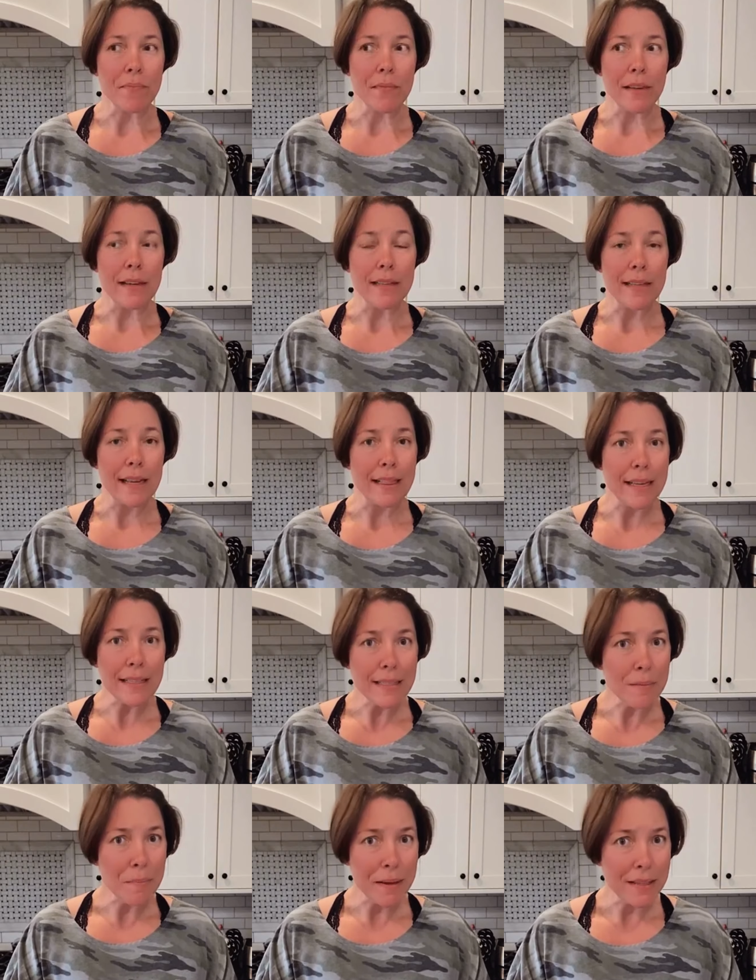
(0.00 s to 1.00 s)
he's like, that's
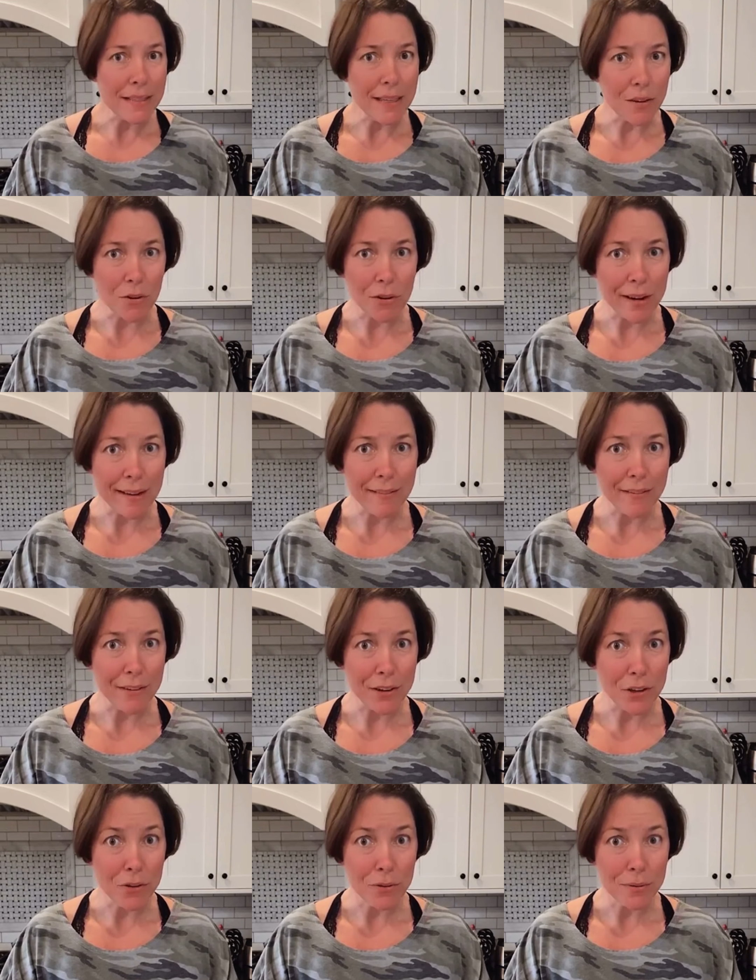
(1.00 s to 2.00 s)
the best deodorant I've ever
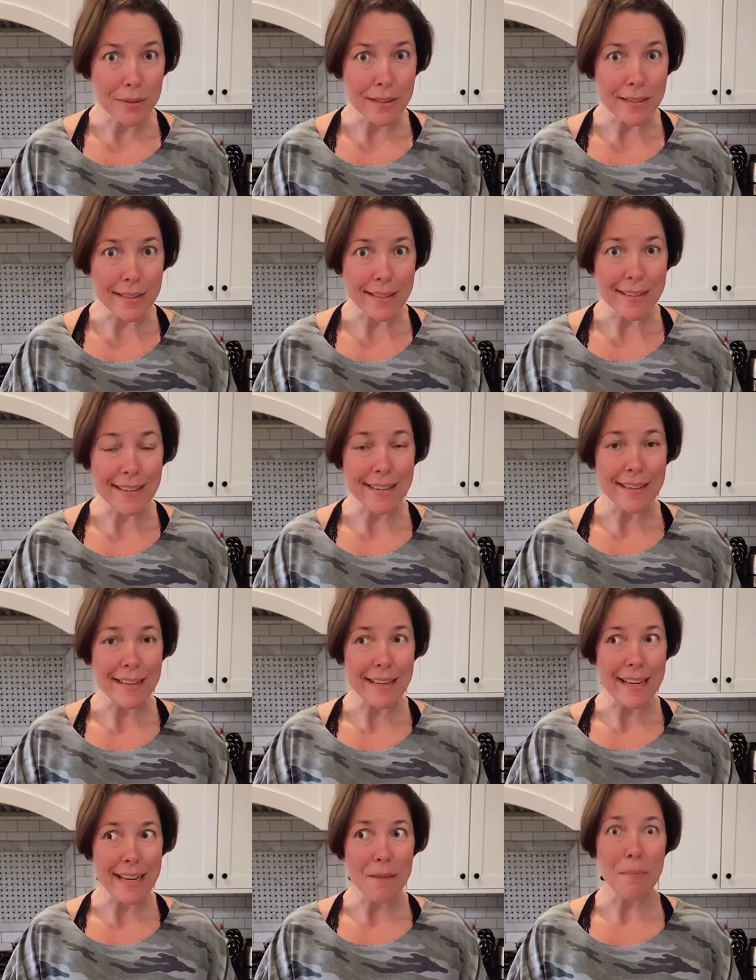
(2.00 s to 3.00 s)
used
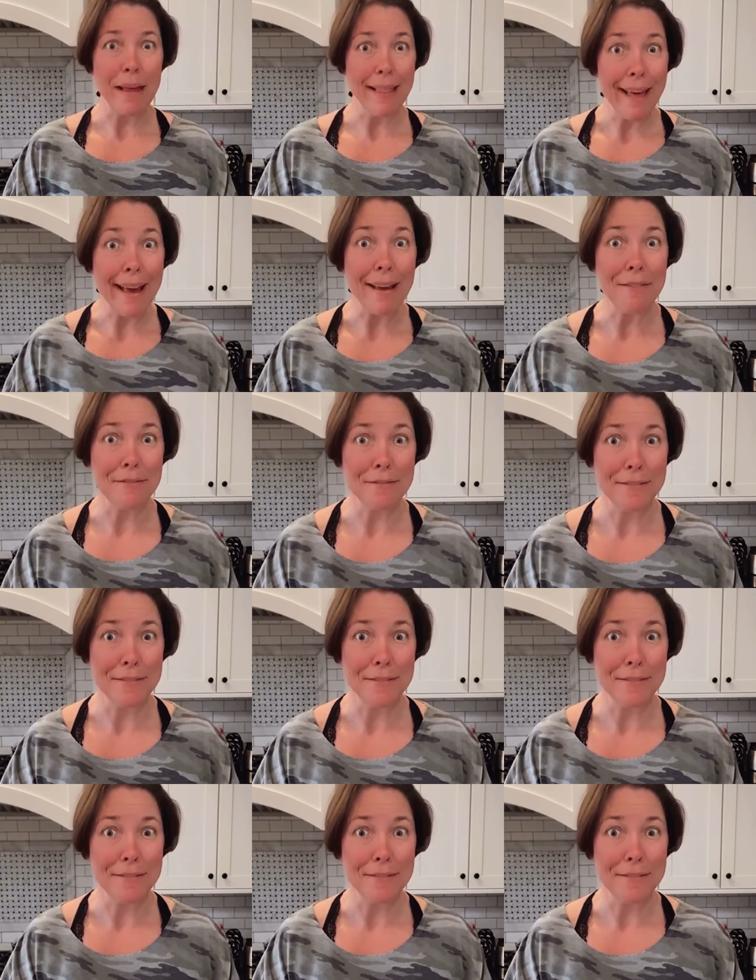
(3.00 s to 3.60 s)
in my life.